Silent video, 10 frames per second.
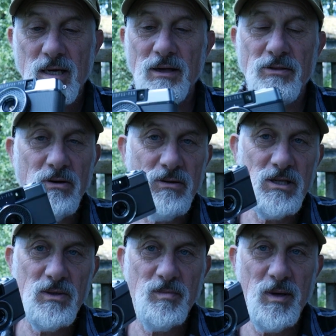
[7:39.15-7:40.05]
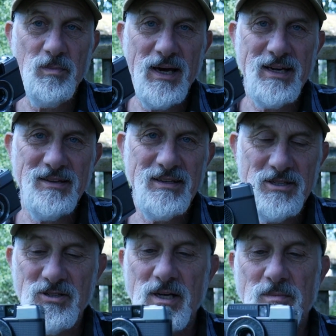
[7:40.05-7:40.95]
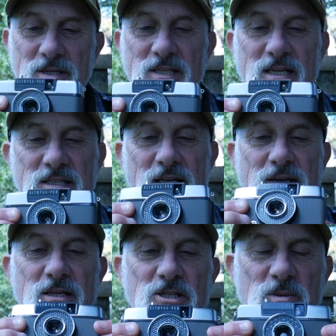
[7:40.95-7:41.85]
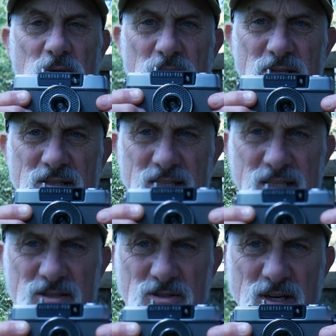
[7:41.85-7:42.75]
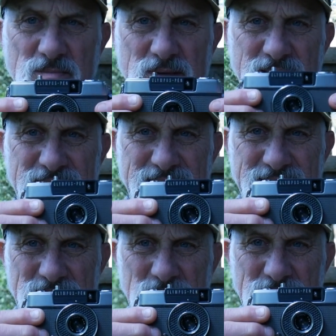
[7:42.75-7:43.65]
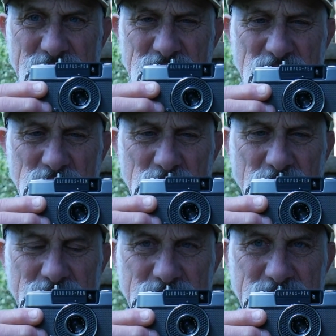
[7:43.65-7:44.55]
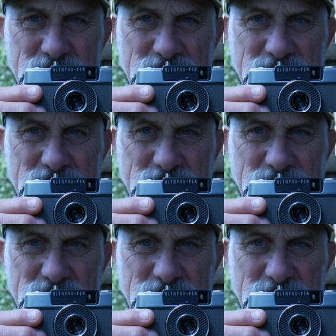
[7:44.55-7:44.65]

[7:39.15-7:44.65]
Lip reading: I thought this would be bigger than the Trip, but it's actually, I think it's smaller than the Trip. But very similar.